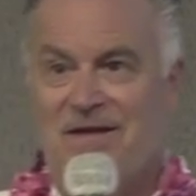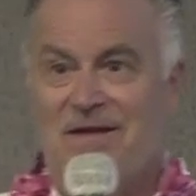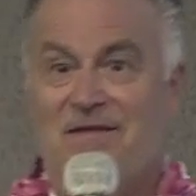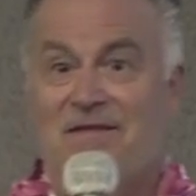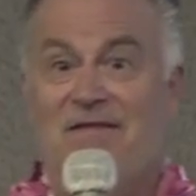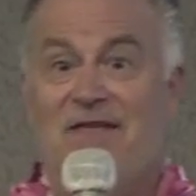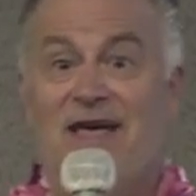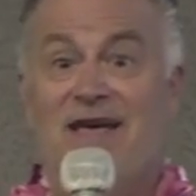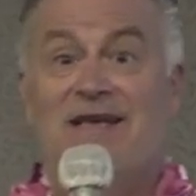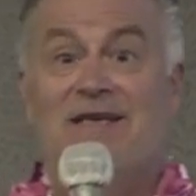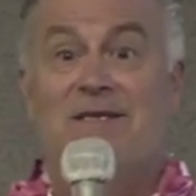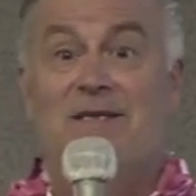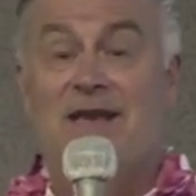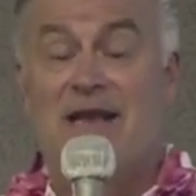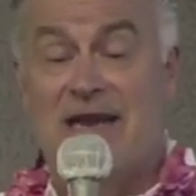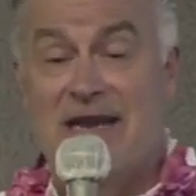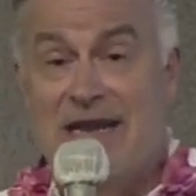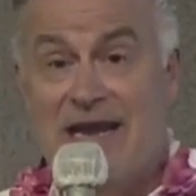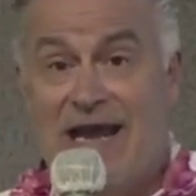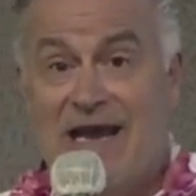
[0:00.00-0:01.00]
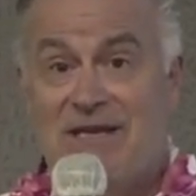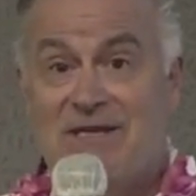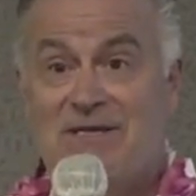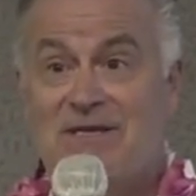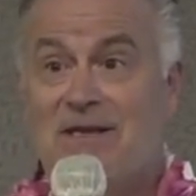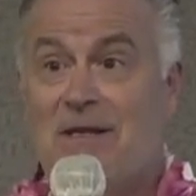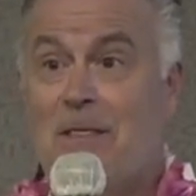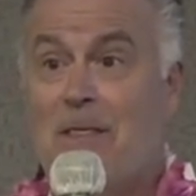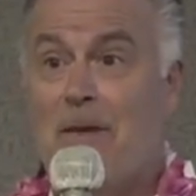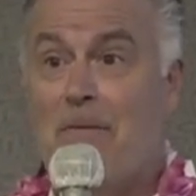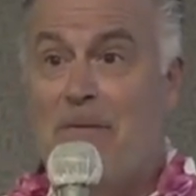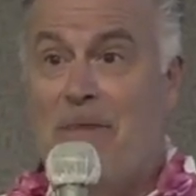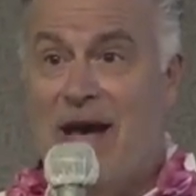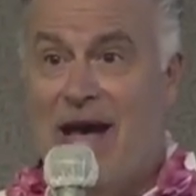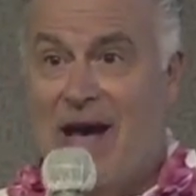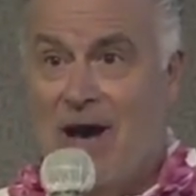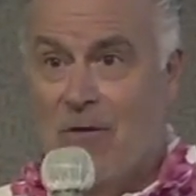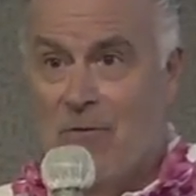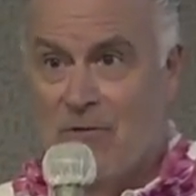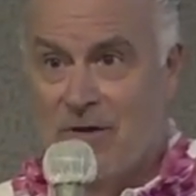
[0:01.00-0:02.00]
Next, and next, the
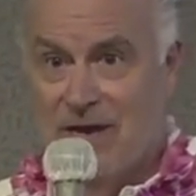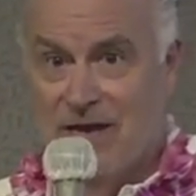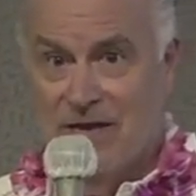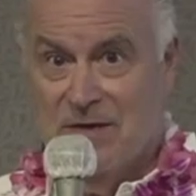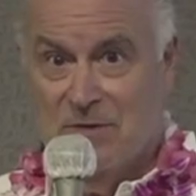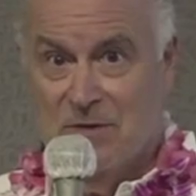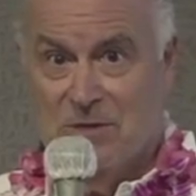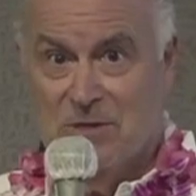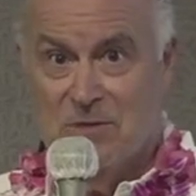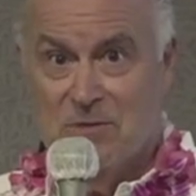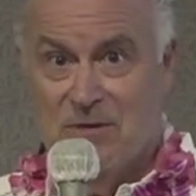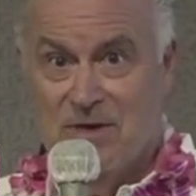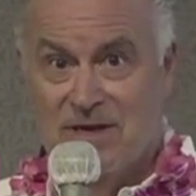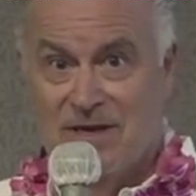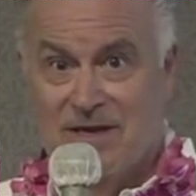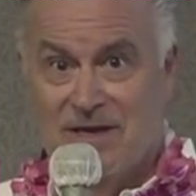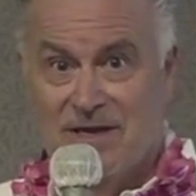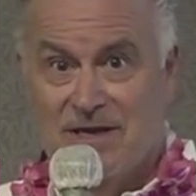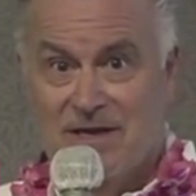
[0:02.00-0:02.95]
power industry.